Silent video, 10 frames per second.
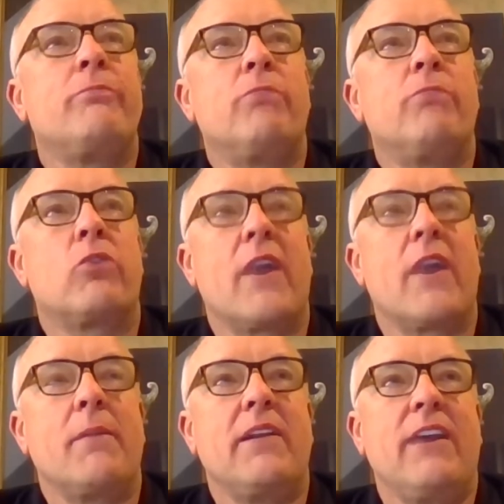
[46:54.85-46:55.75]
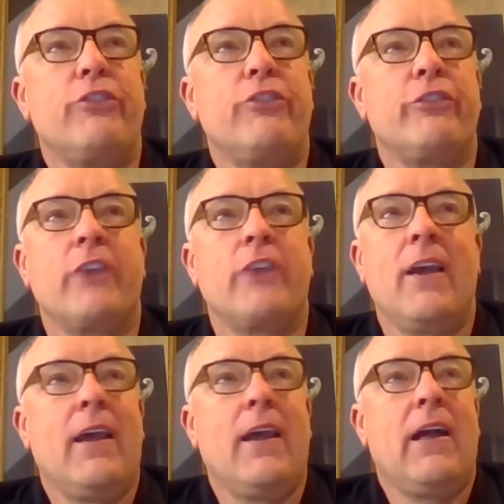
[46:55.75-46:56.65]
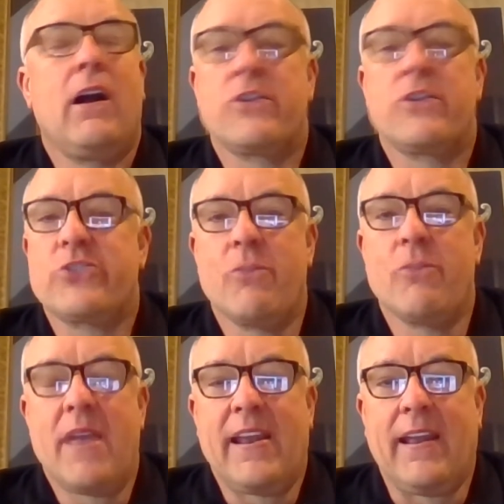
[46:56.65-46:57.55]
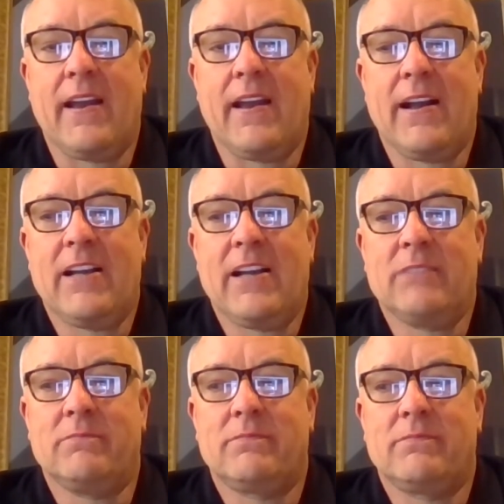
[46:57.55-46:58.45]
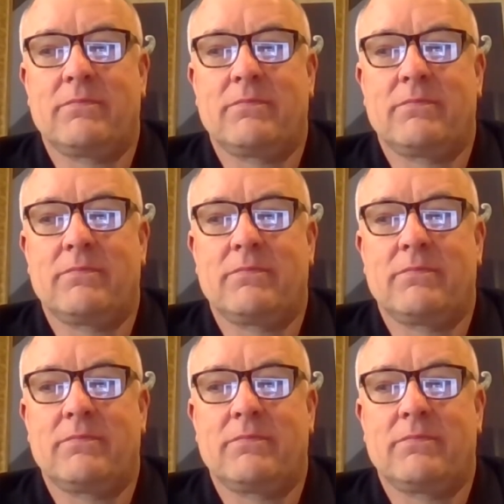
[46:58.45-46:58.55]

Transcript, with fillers: book recommendations. Oh, so many. Gosh,